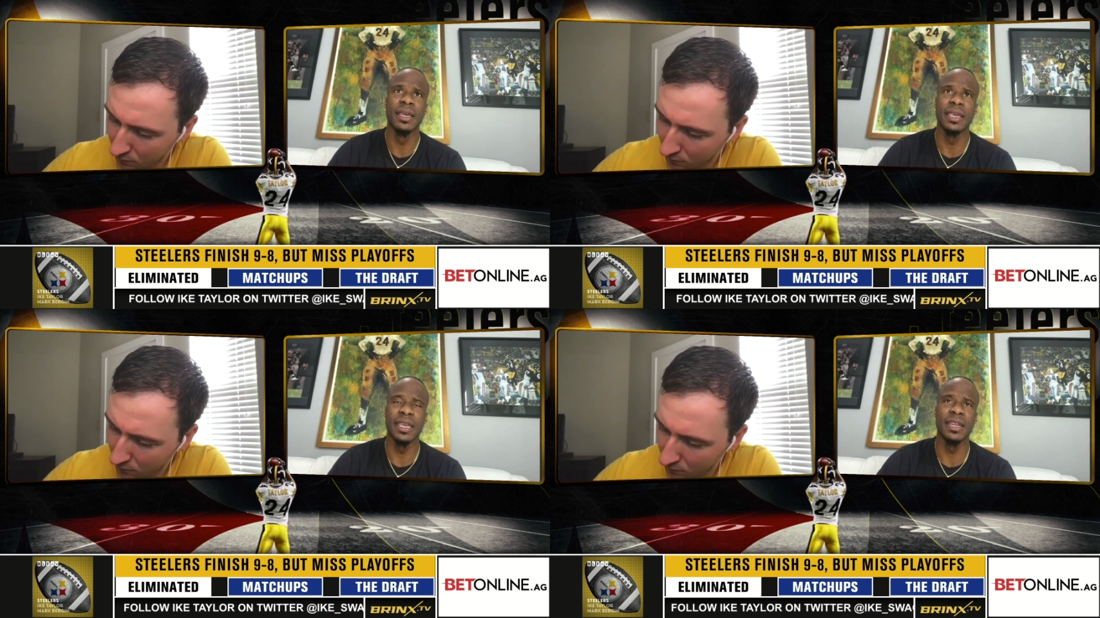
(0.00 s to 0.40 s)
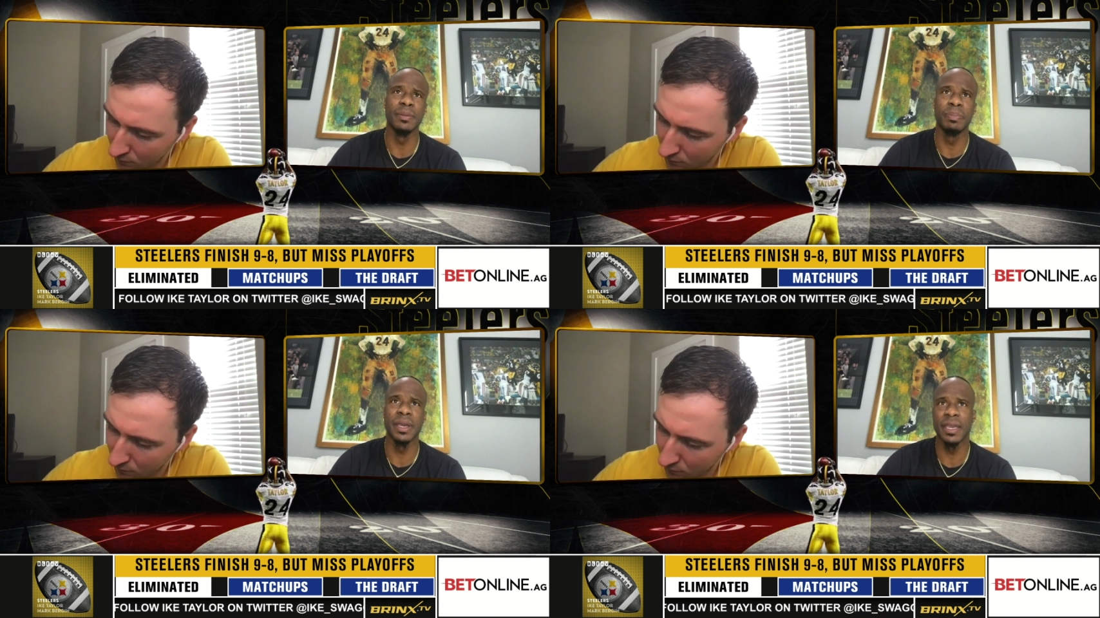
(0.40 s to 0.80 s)
Speaker 1: Kenny
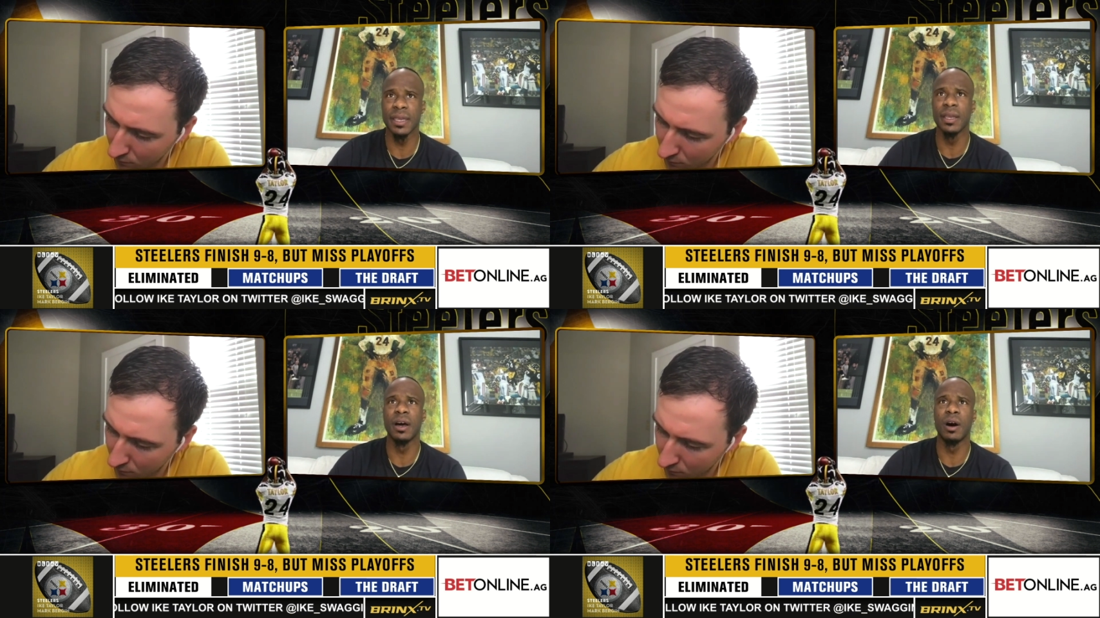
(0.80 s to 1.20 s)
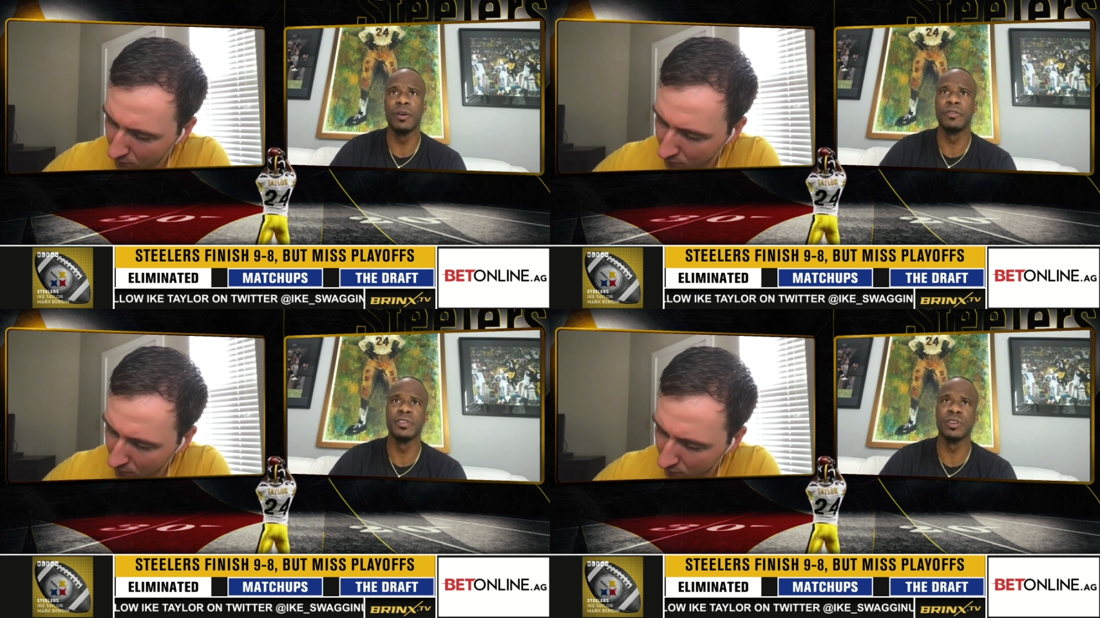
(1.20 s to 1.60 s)
Pickett
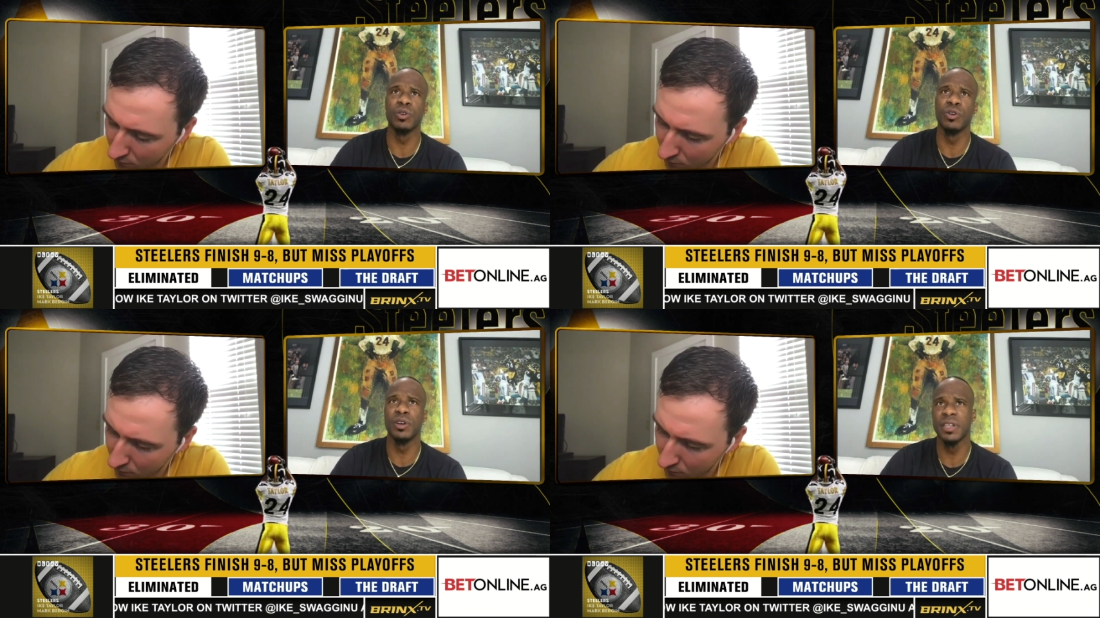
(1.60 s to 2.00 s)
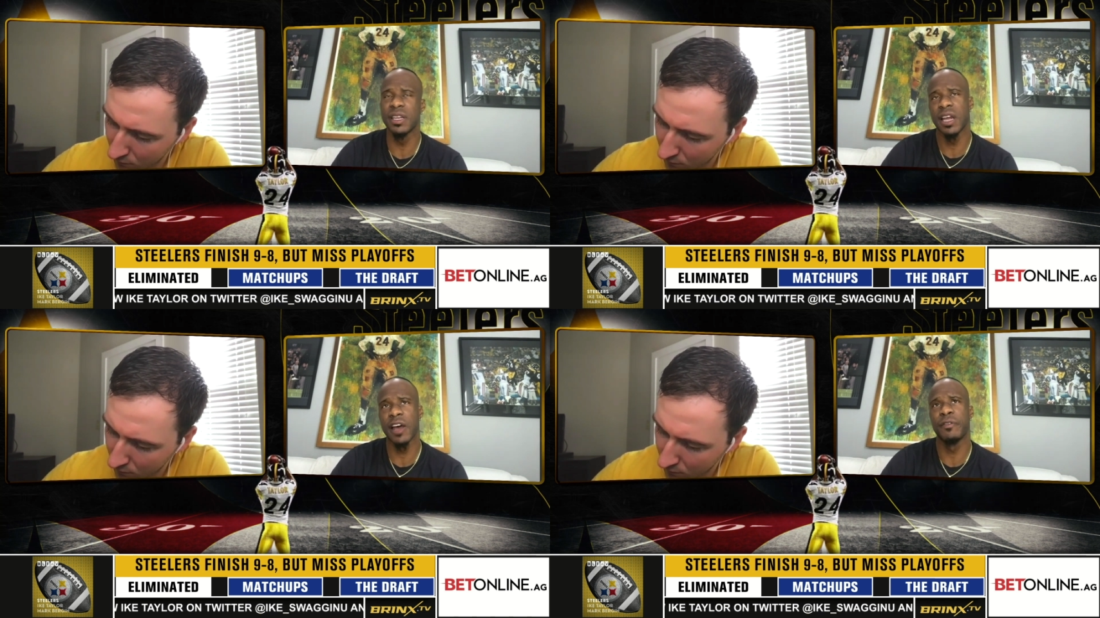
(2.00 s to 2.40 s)
offensive
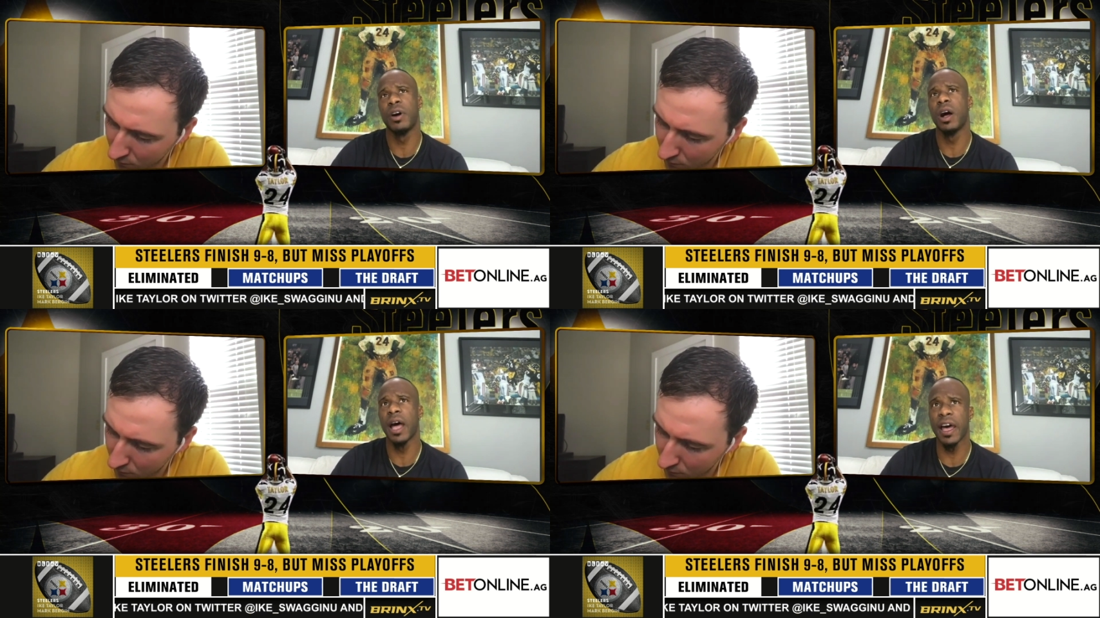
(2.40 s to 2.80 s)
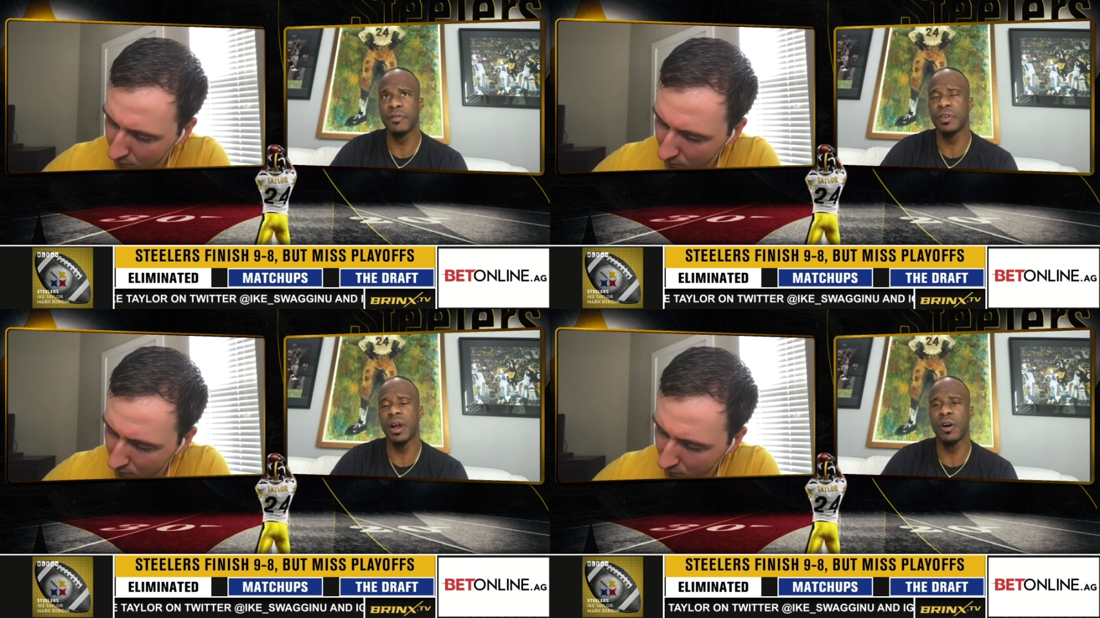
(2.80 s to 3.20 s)
coordinator after
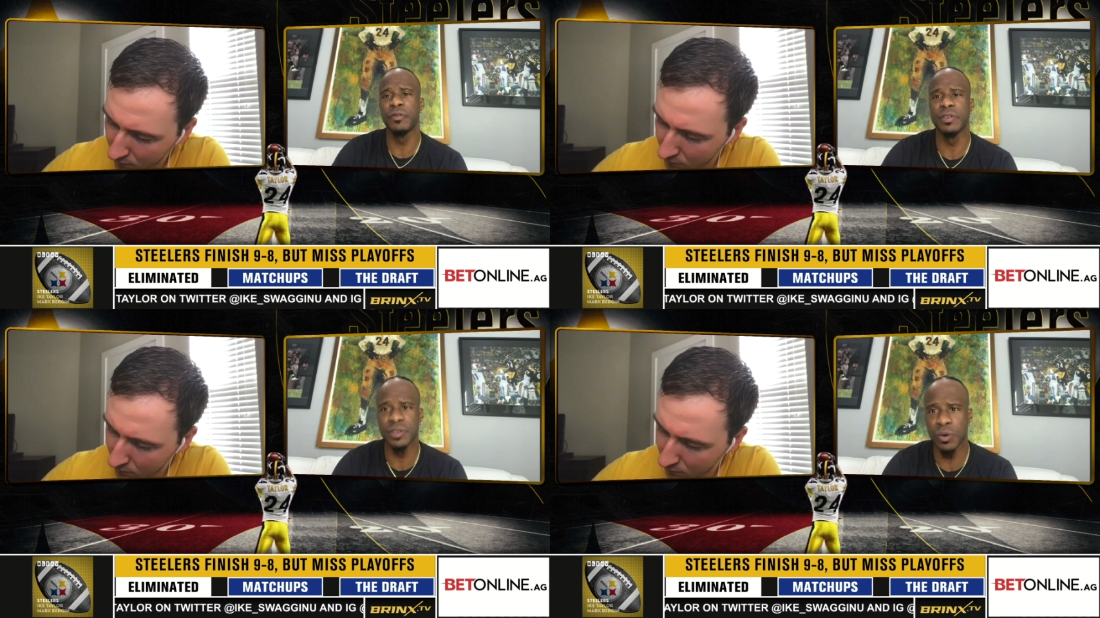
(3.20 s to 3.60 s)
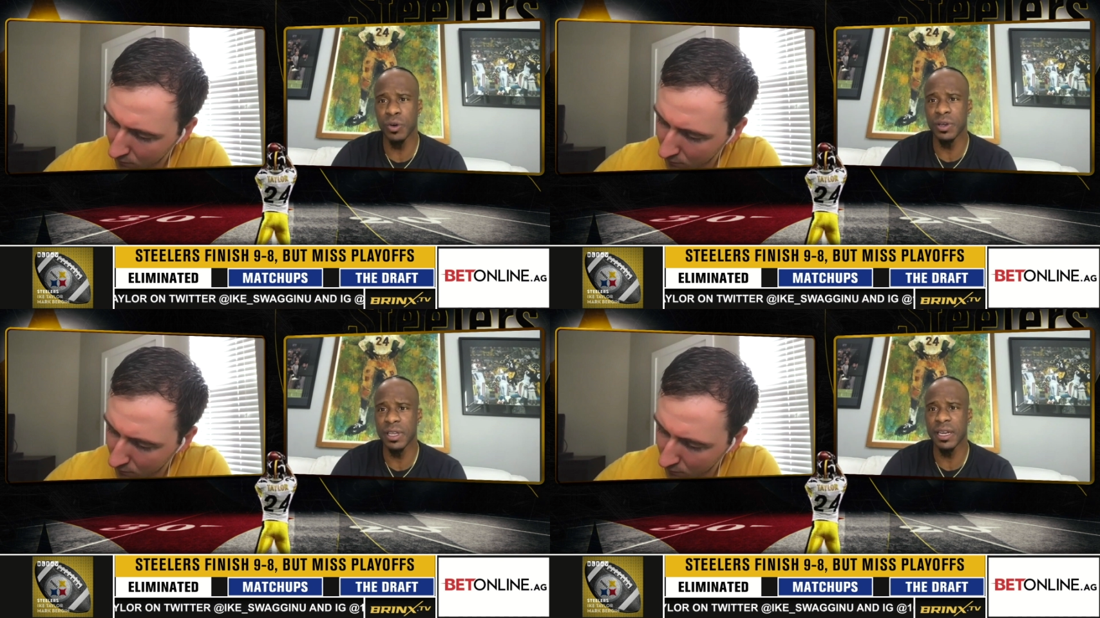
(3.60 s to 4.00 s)
after offensive
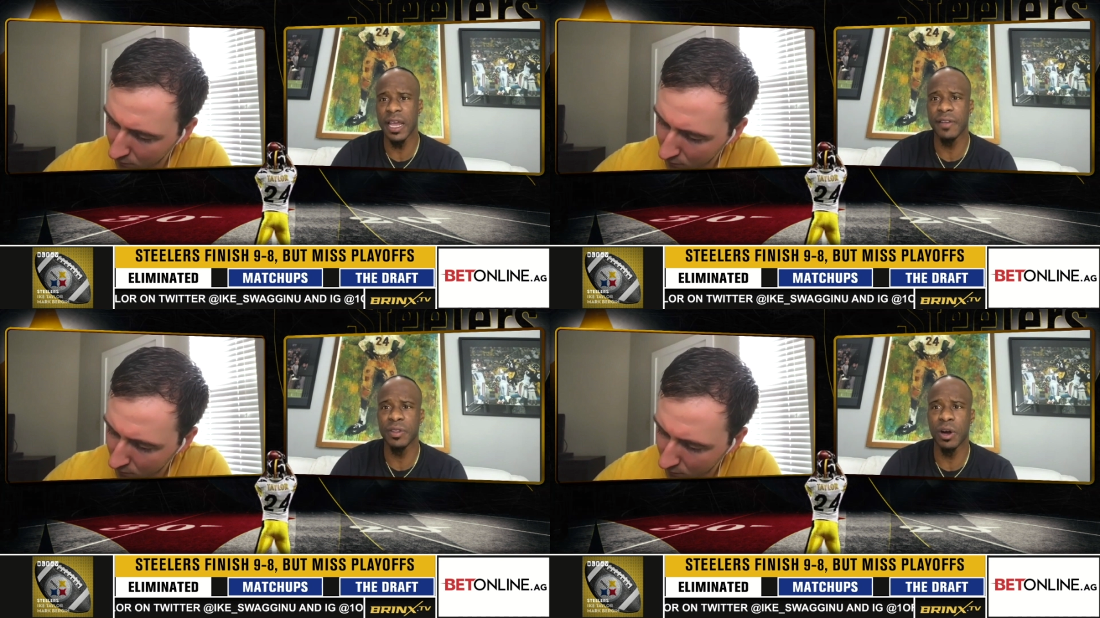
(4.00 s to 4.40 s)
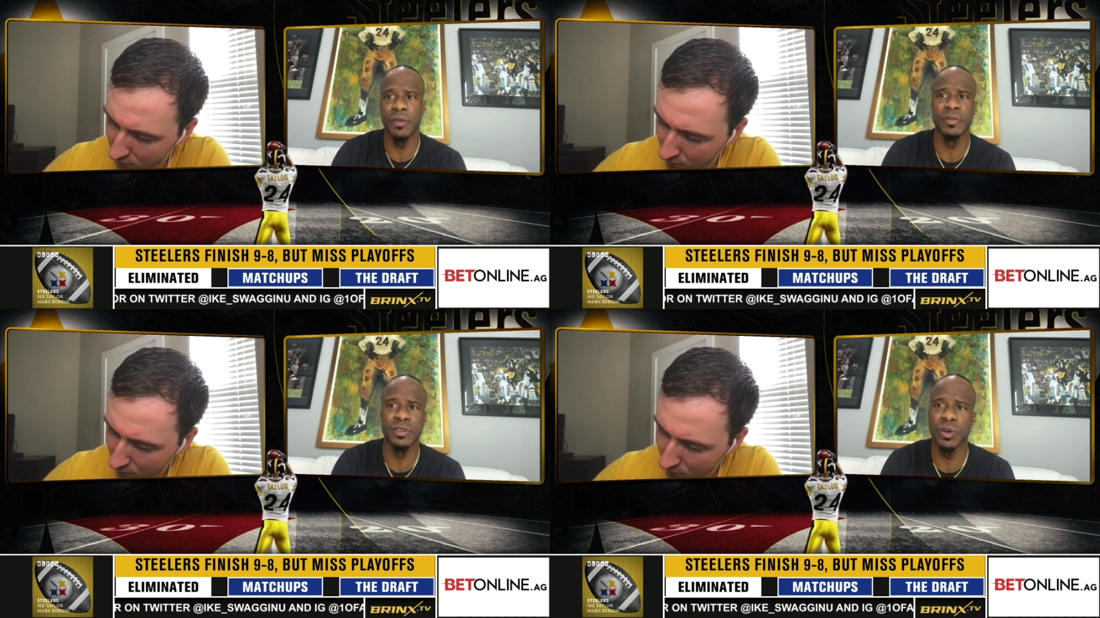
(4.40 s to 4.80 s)
coordinator after
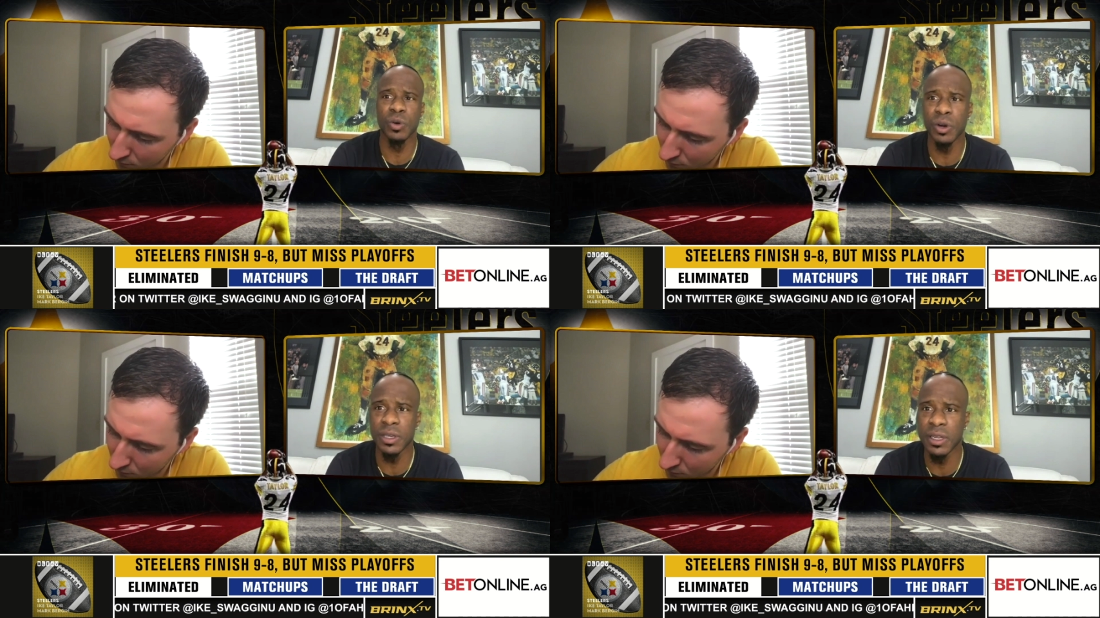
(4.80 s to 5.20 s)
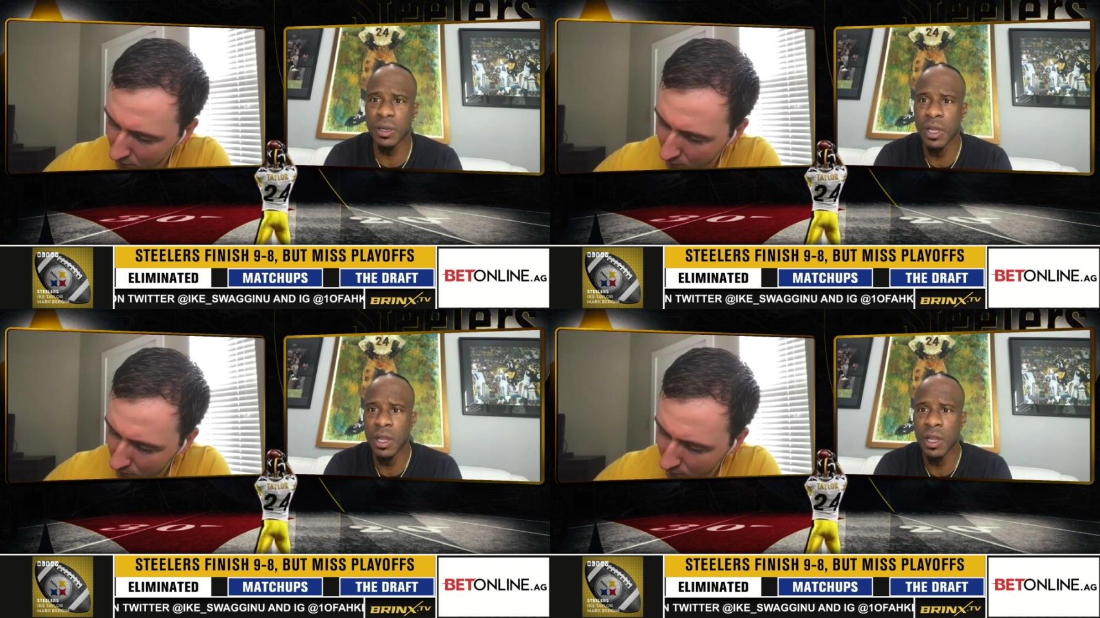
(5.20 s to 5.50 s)
offensive coordinator?